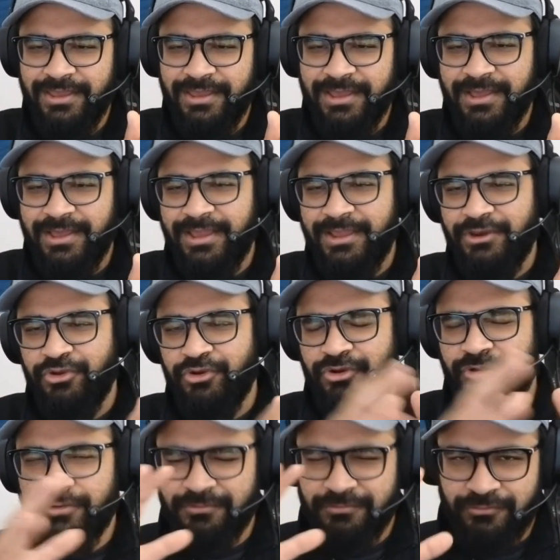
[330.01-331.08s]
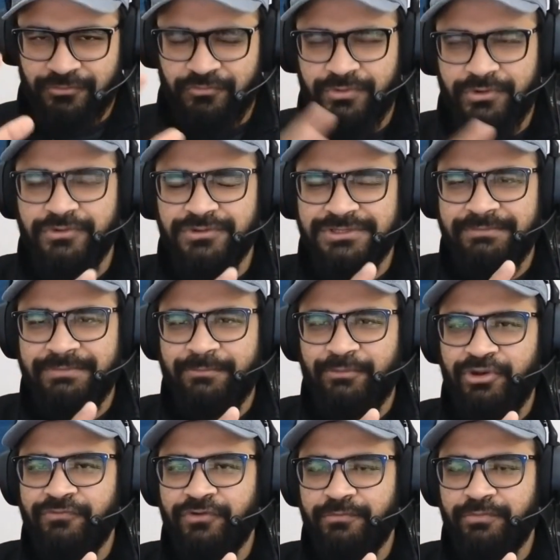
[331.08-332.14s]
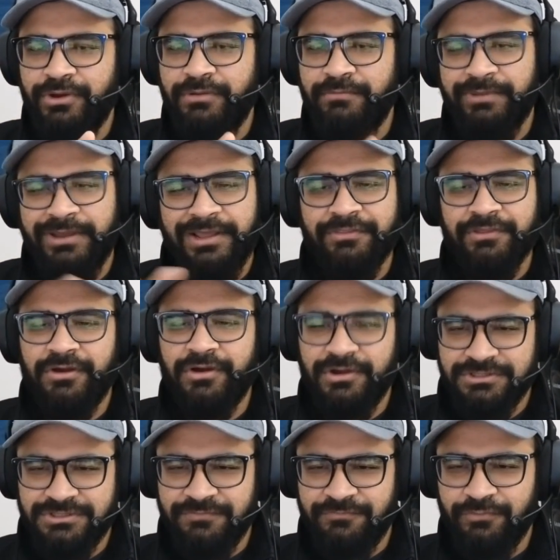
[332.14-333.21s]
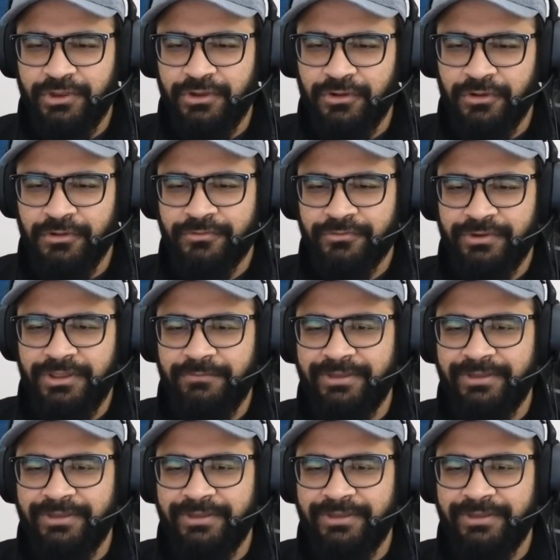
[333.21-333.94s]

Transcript: and you're reducing memory footprint, but at the cost of recall, right?